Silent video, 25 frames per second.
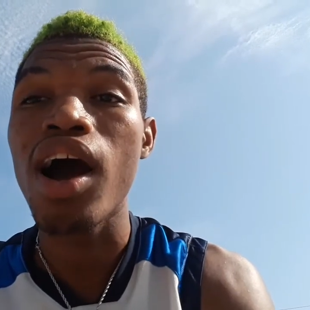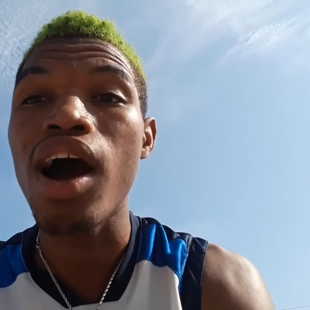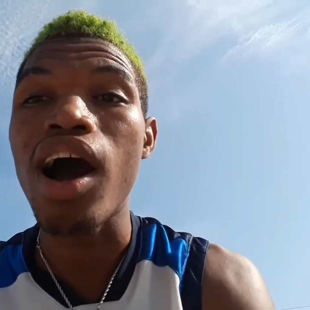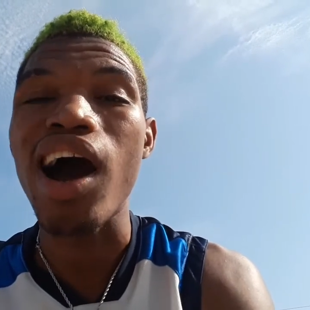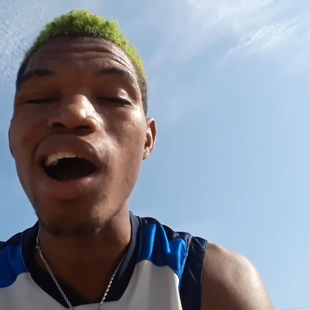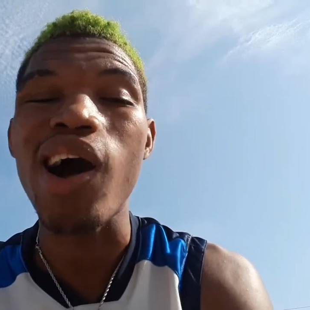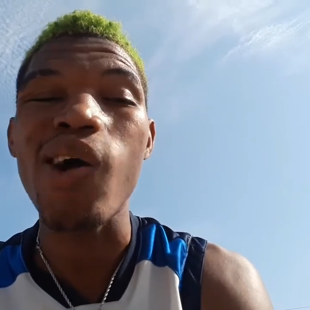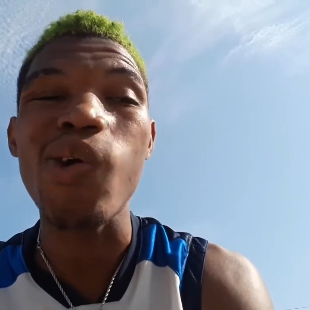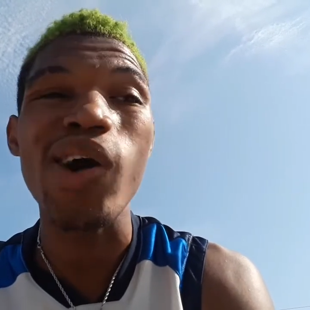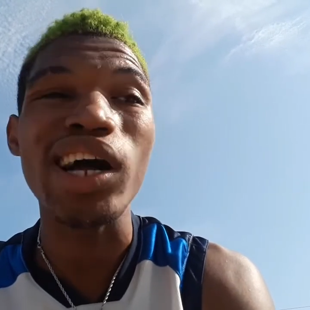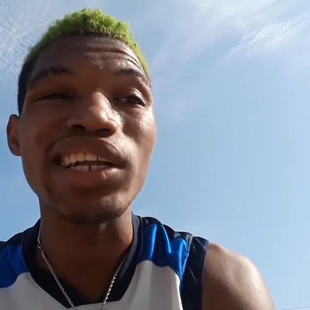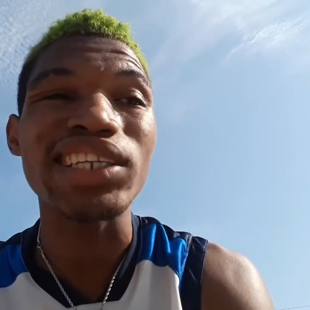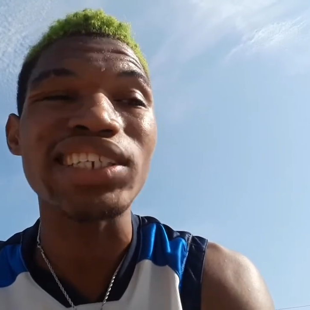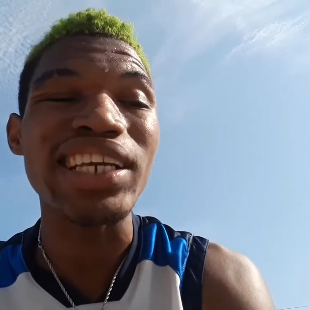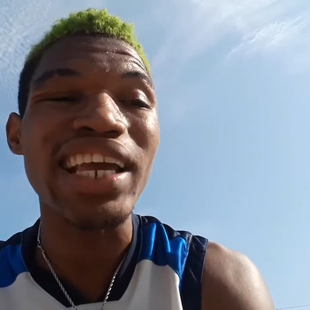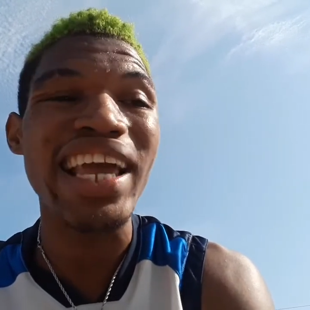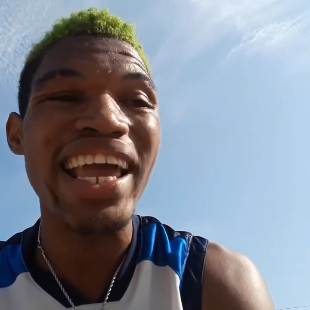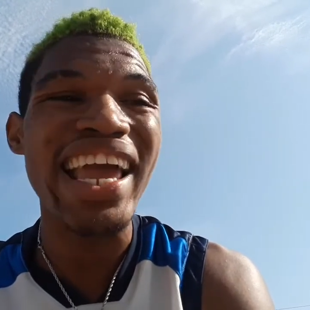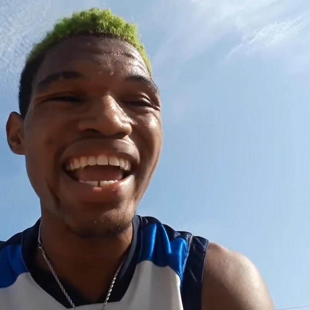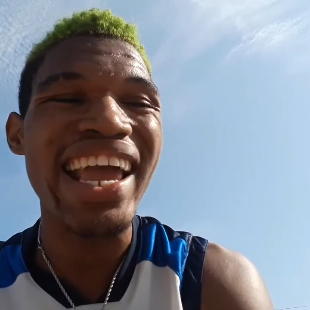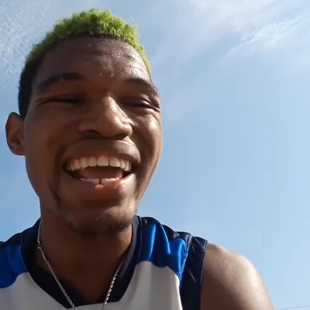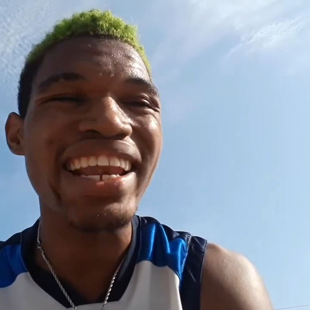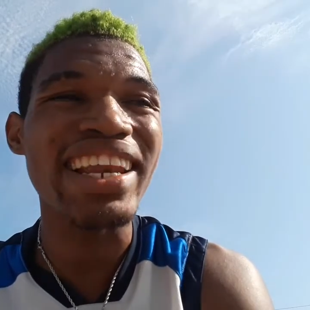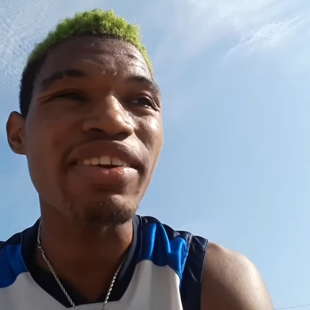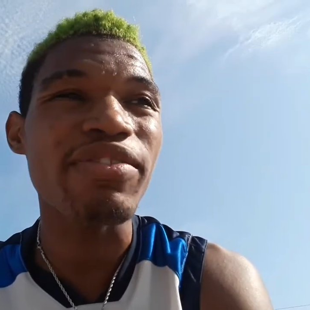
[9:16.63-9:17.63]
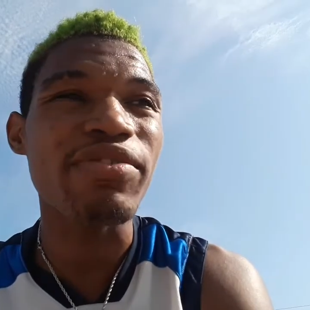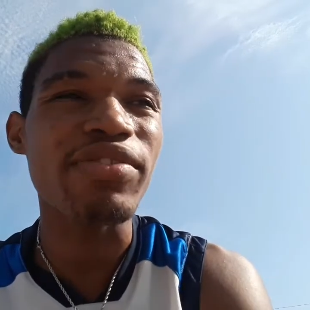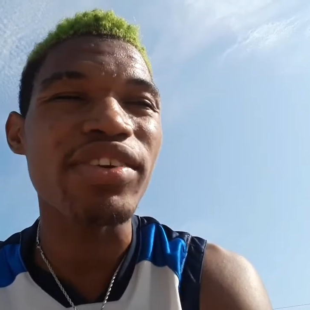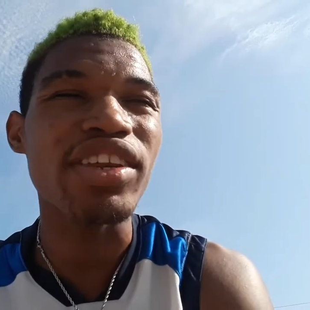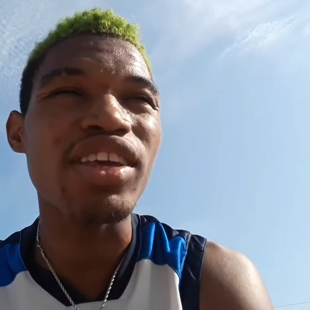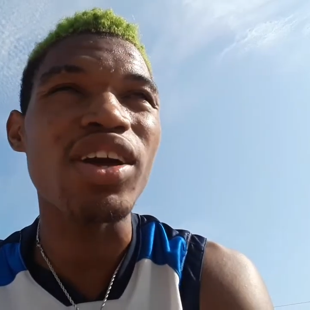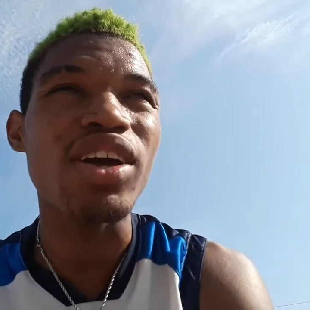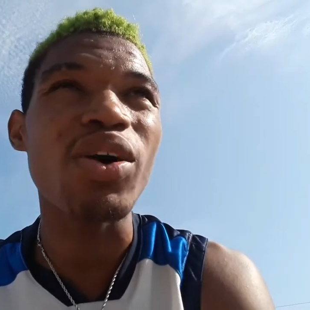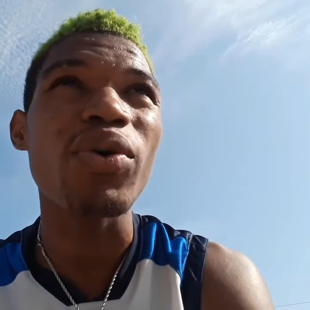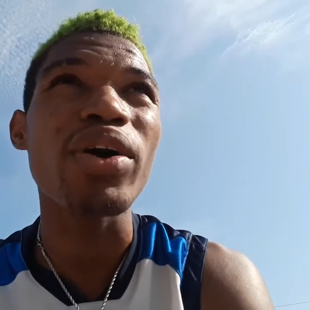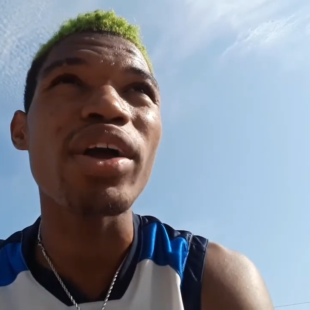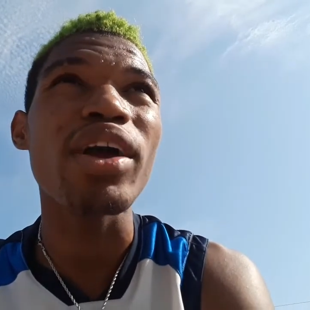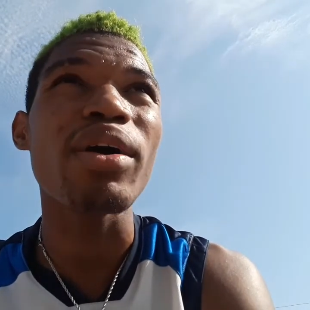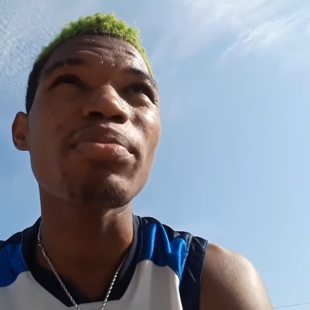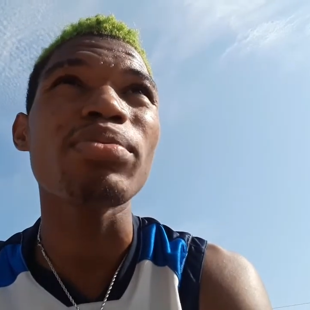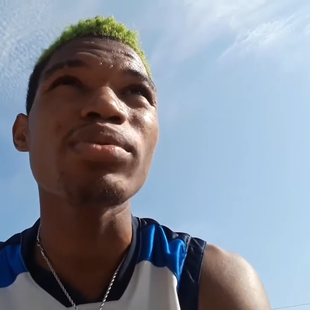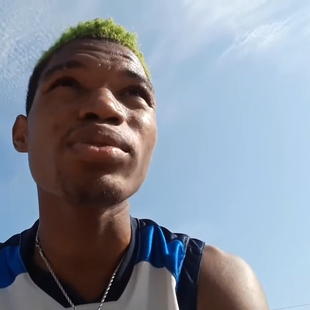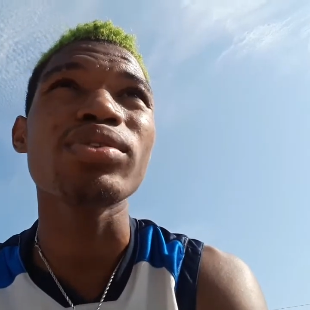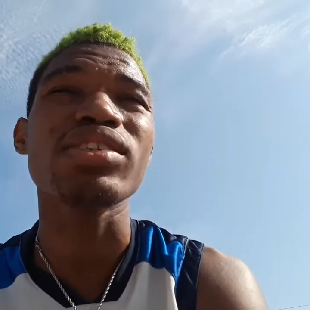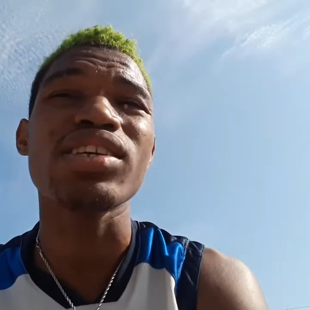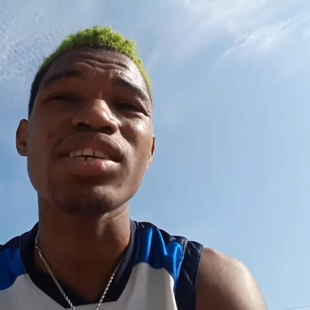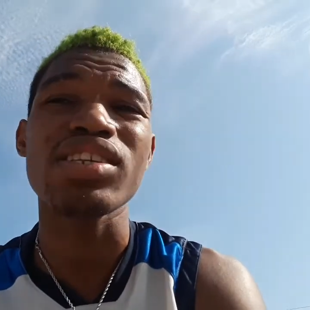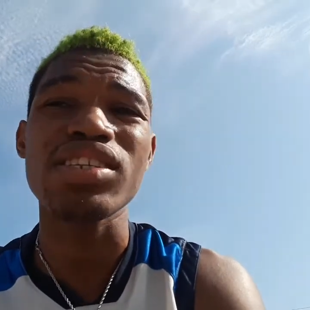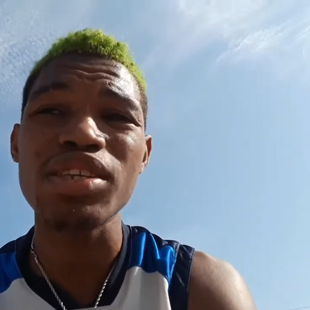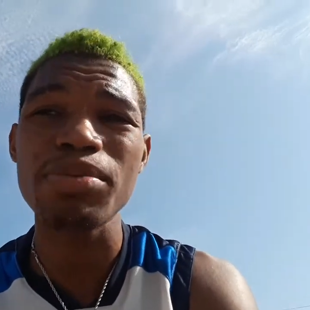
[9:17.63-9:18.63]
and watch any video where you
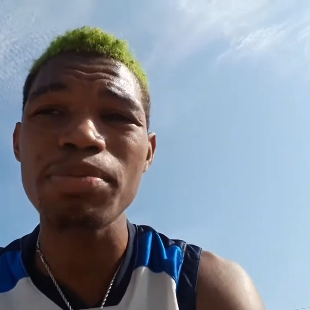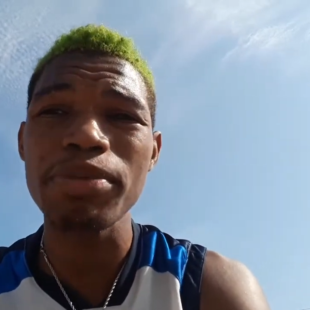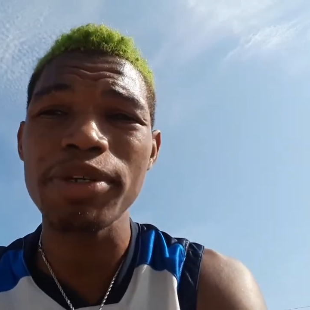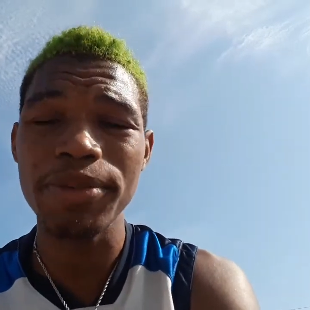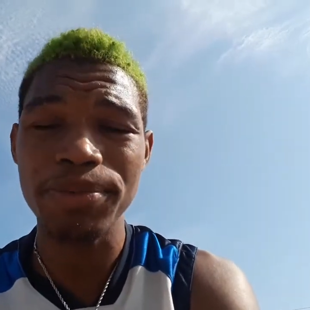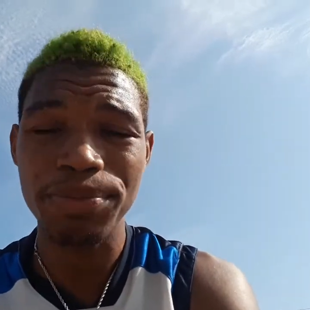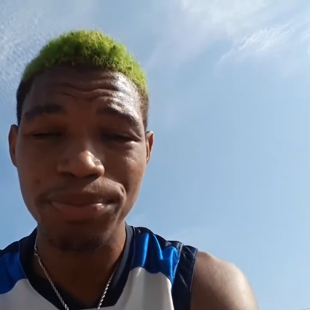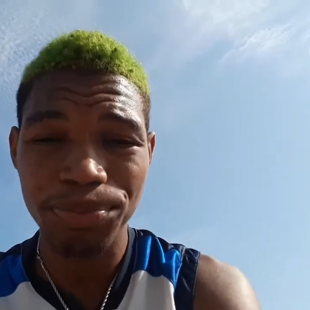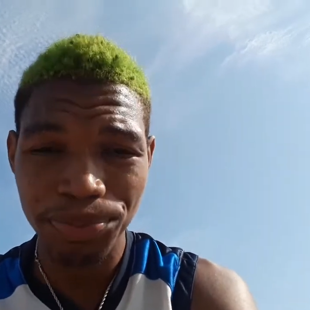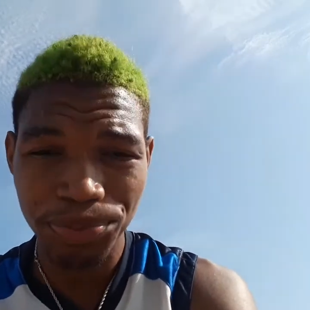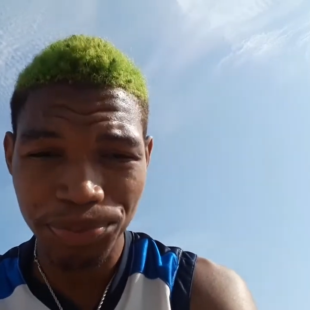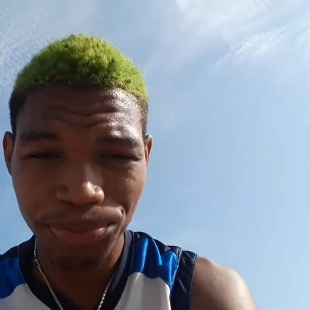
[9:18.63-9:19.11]
post, you see me?